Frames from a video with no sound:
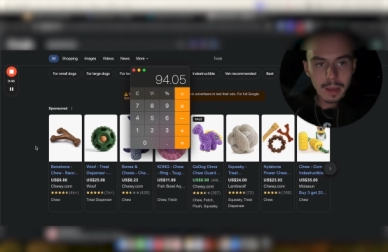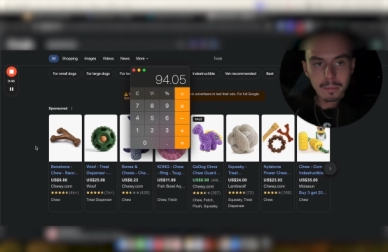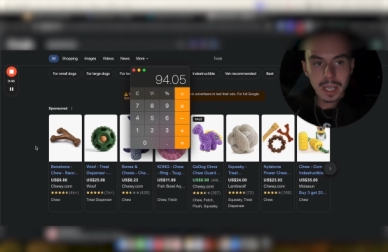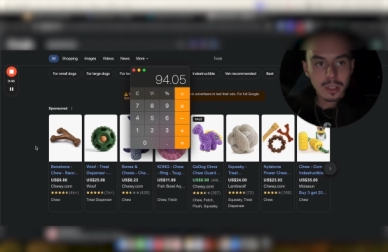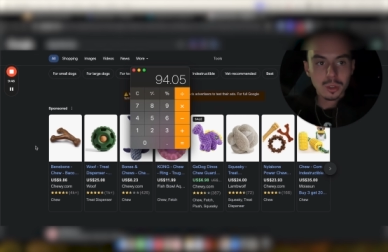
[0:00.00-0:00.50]

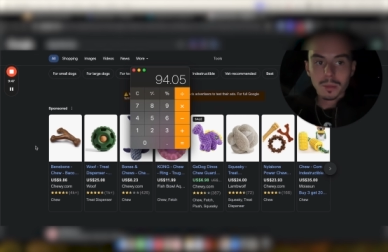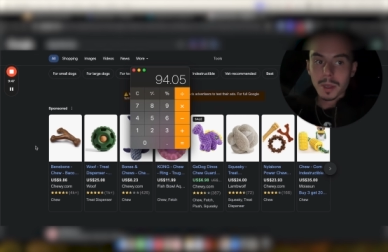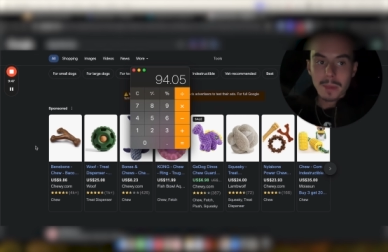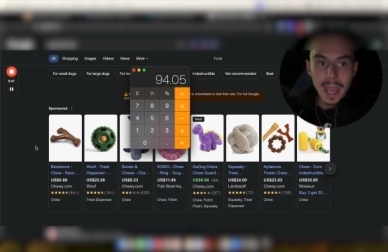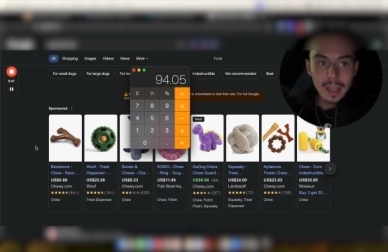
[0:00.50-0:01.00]
because you'd be
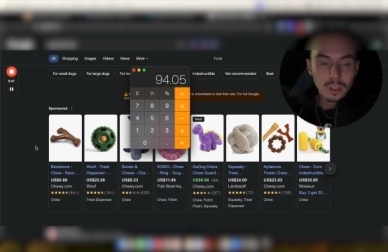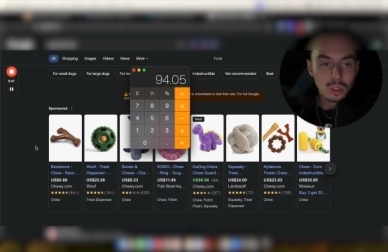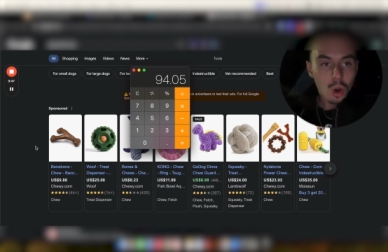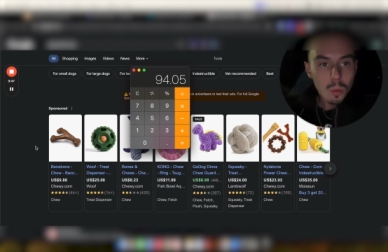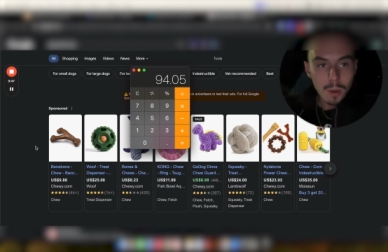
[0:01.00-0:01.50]
paying
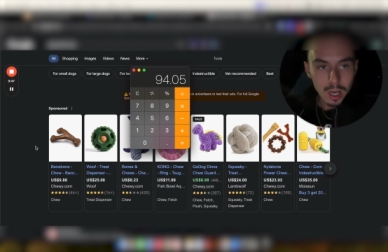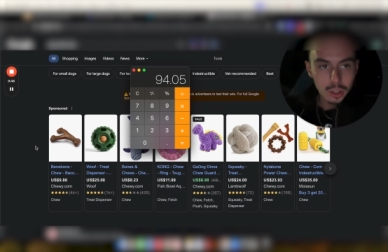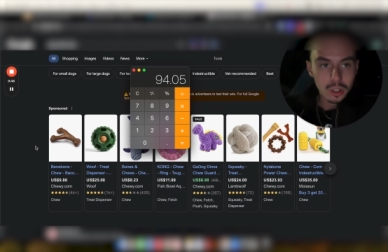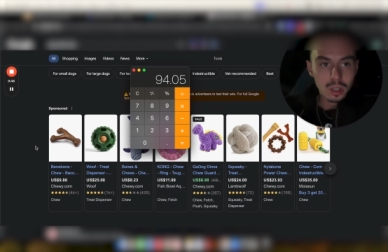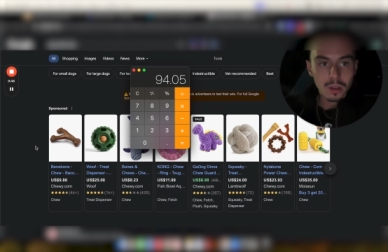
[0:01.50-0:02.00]
so
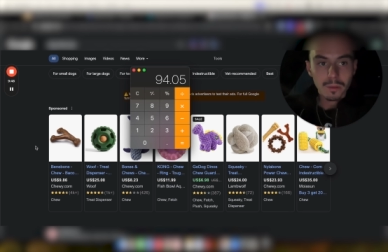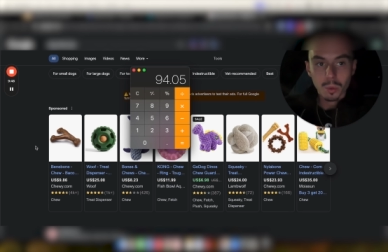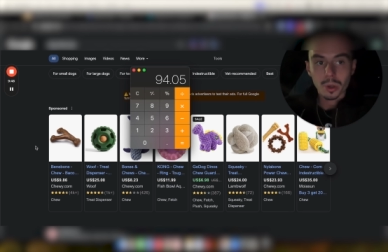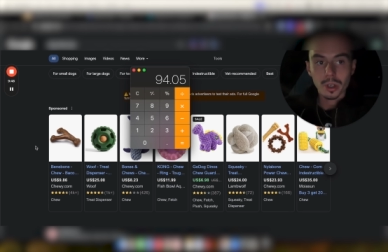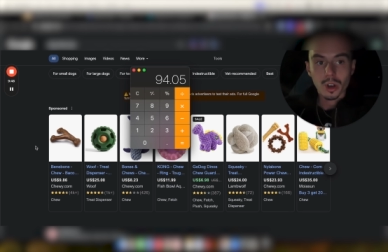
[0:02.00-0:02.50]
much
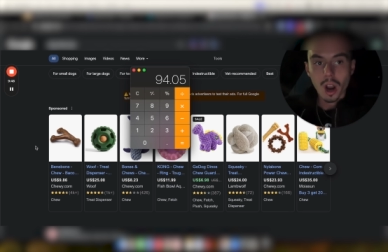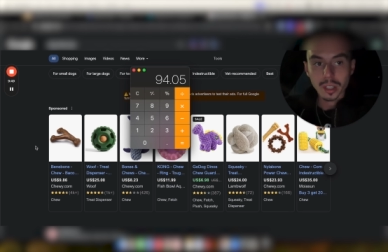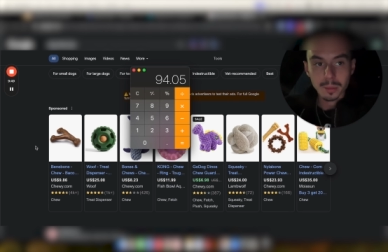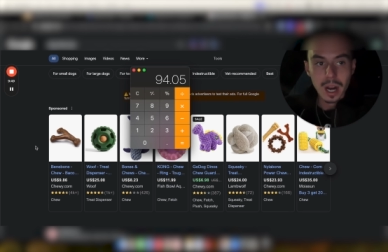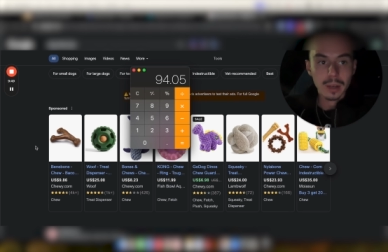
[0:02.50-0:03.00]
for your
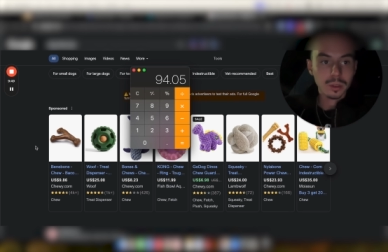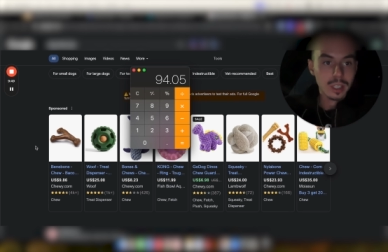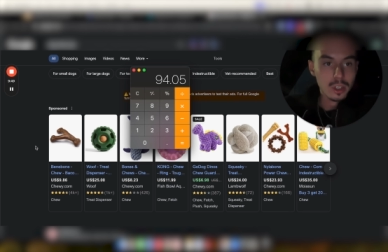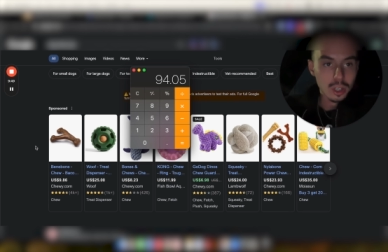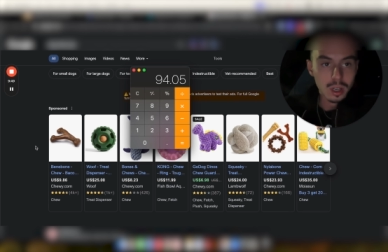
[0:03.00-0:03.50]
cost per
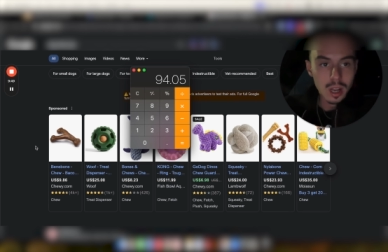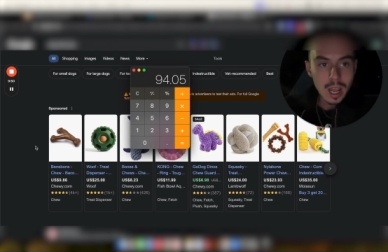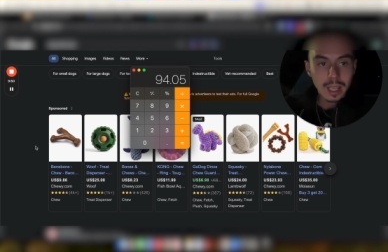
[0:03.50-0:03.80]
acquisition